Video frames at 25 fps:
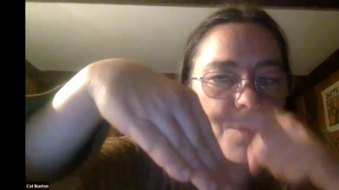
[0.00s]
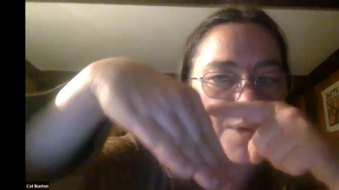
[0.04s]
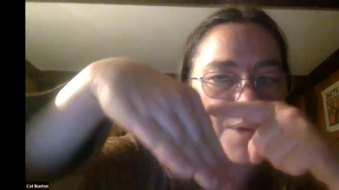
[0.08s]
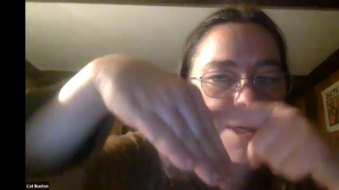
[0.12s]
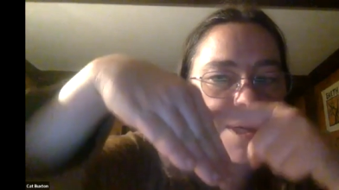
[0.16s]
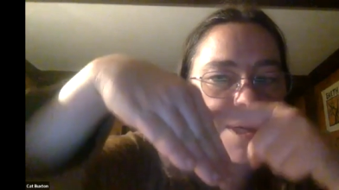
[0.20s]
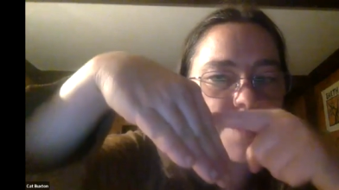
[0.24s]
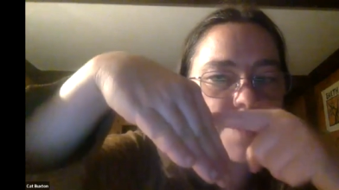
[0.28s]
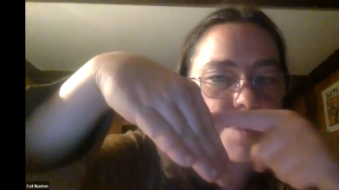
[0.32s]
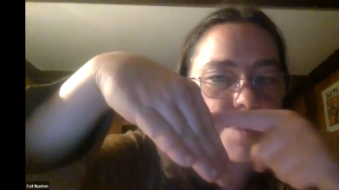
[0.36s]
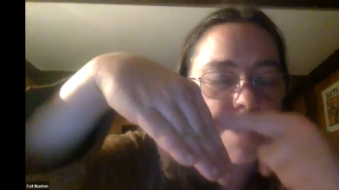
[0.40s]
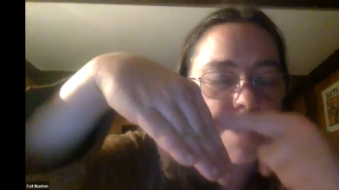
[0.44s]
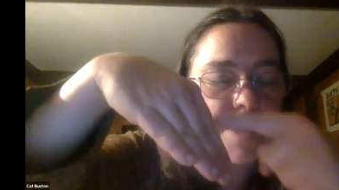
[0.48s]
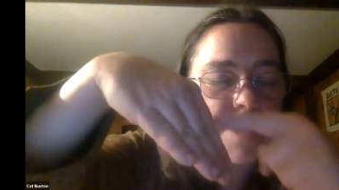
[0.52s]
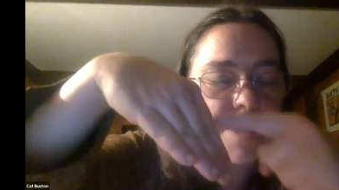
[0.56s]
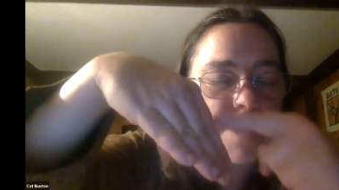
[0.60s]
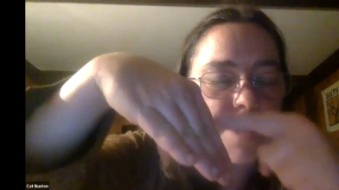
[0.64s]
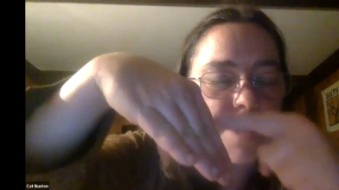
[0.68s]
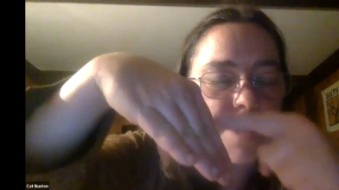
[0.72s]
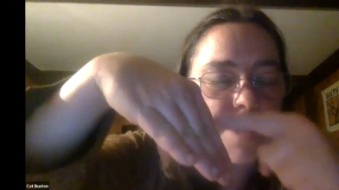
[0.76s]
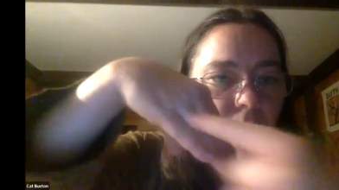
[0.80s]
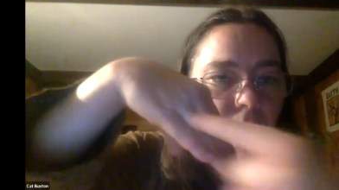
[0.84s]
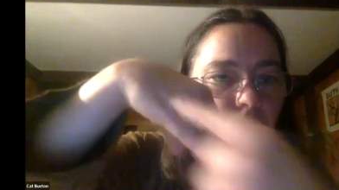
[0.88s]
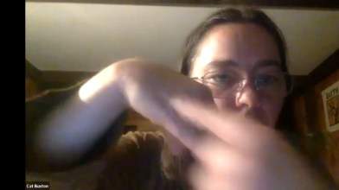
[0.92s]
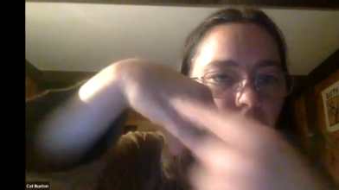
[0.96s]
We're going to
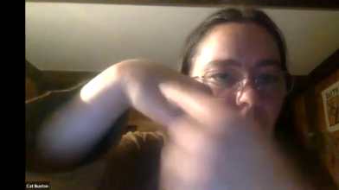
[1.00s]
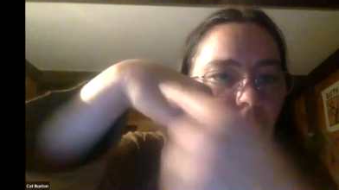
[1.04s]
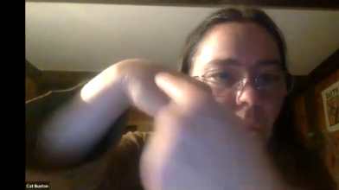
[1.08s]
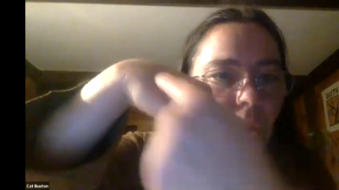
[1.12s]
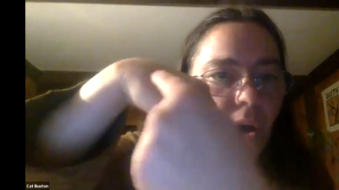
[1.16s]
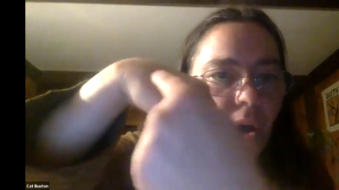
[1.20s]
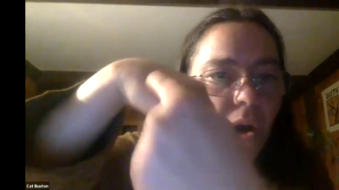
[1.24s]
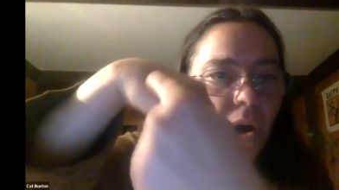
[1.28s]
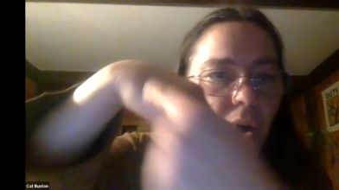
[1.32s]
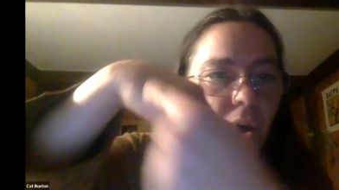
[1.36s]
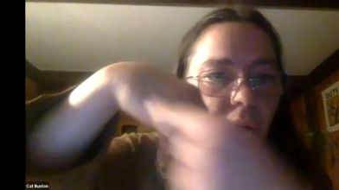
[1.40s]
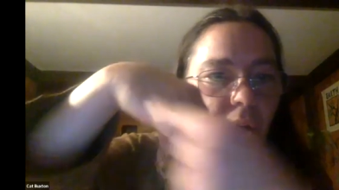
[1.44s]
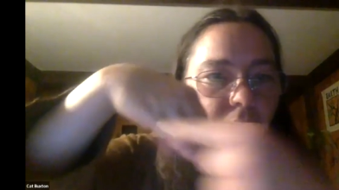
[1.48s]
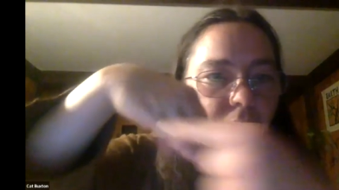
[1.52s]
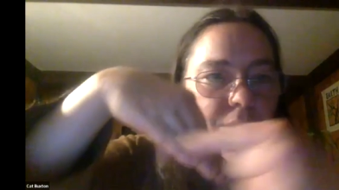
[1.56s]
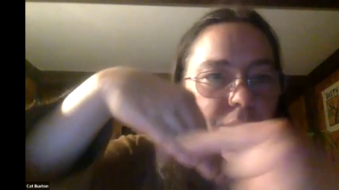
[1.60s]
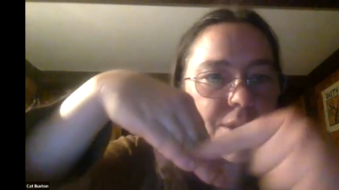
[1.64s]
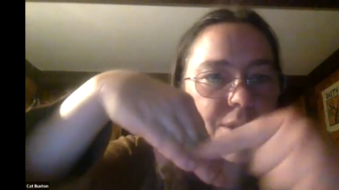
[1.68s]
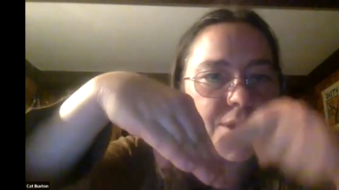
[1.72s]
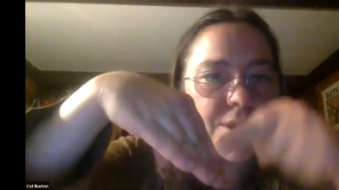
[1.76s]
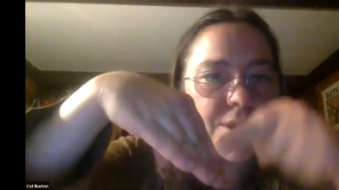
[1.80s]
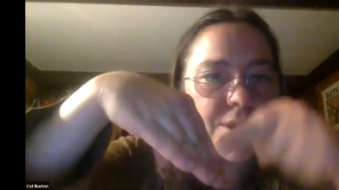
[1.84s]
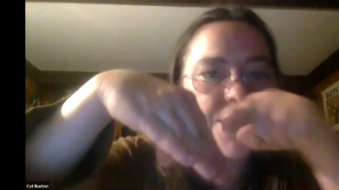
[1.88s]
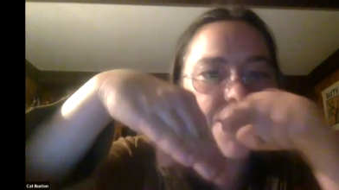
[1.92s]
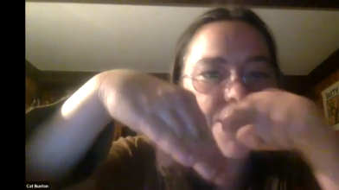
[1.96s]
plant along
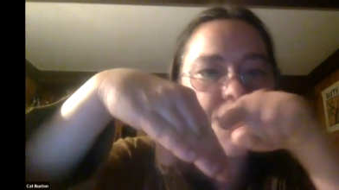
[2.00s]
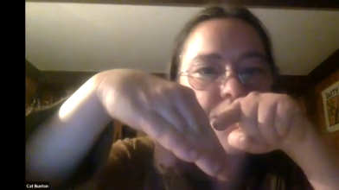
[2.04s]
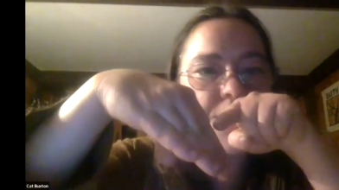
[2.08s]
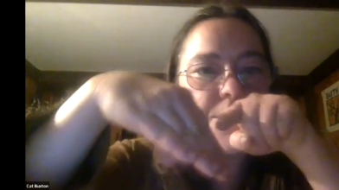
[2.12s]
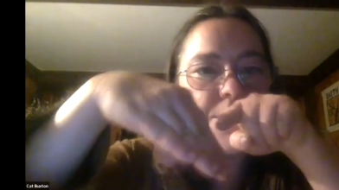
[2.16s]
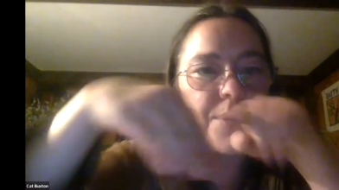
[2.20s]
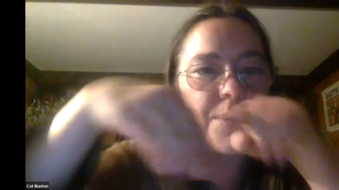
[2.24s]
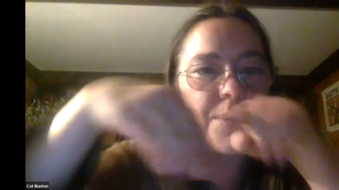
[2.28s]
the slope